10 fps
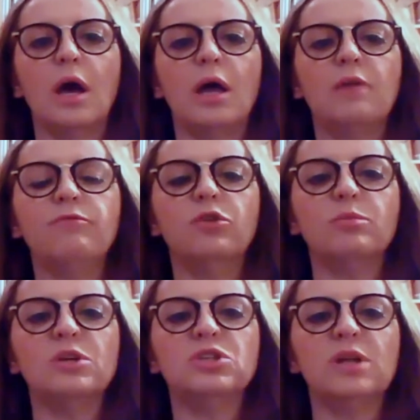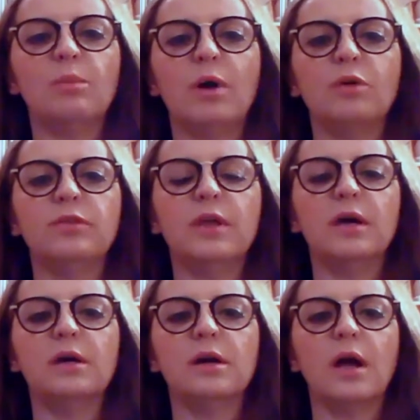information about
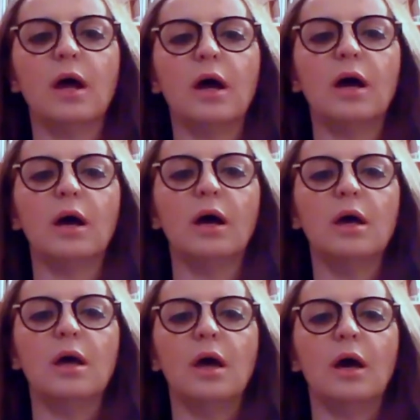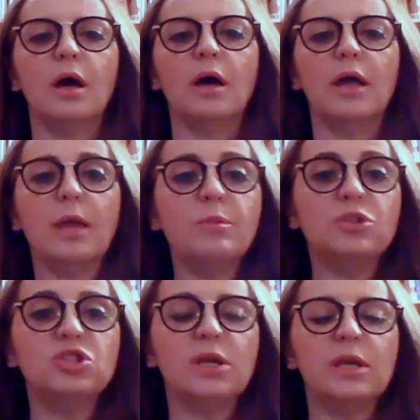their
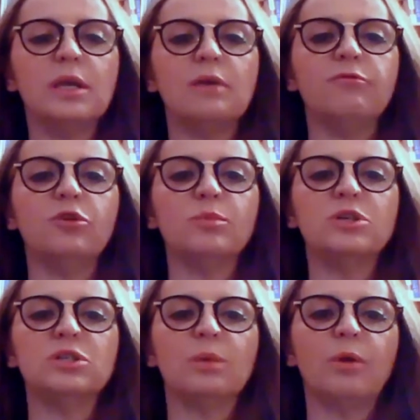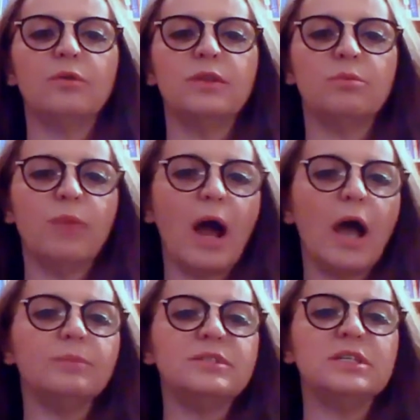imaging, information about their
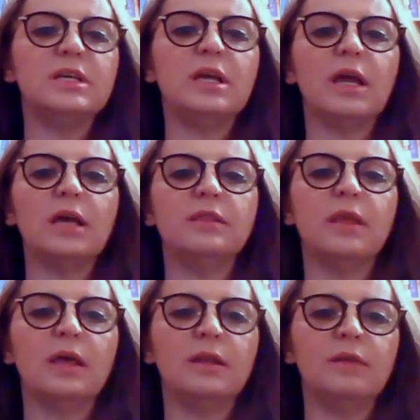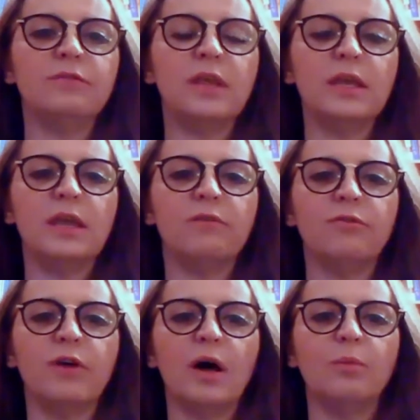biopsy, and if they give
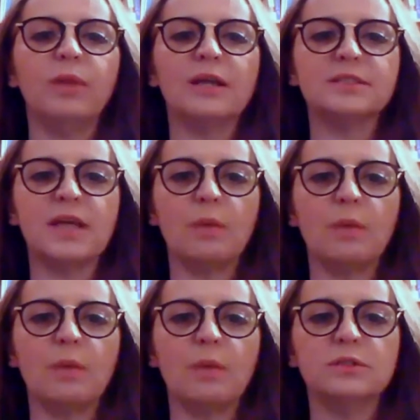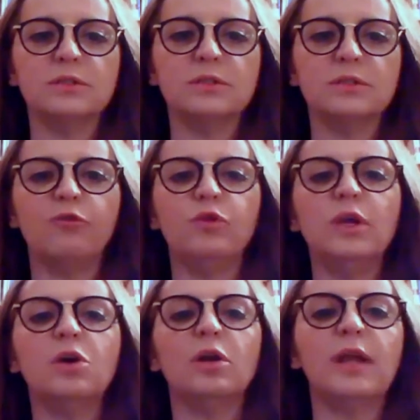blood samples. And
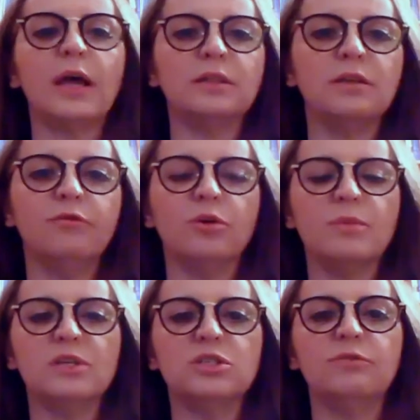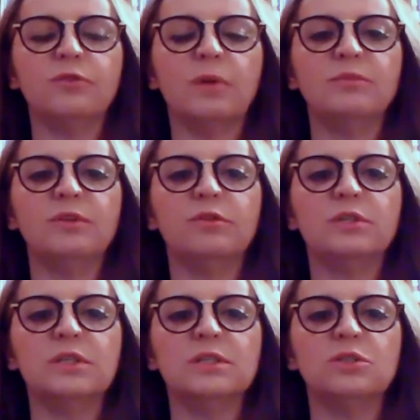if we collect information from
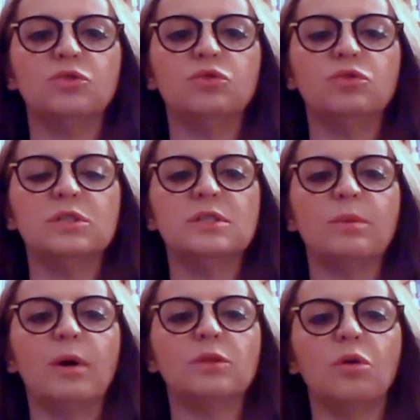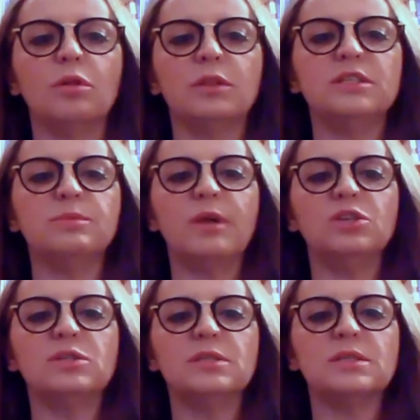different institutions about all these
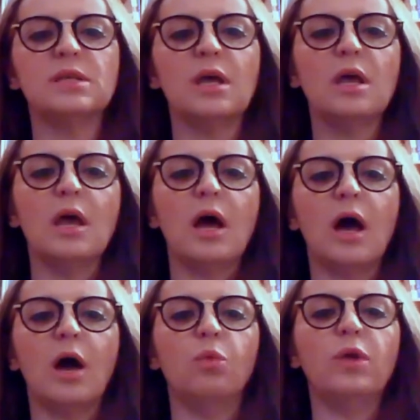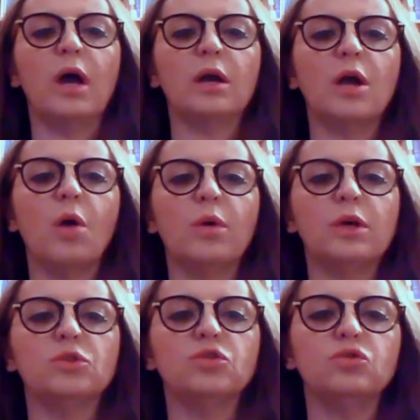patients, we are
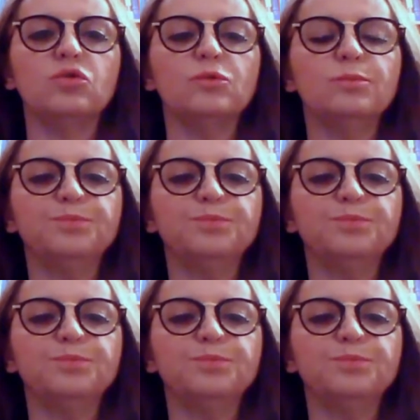going to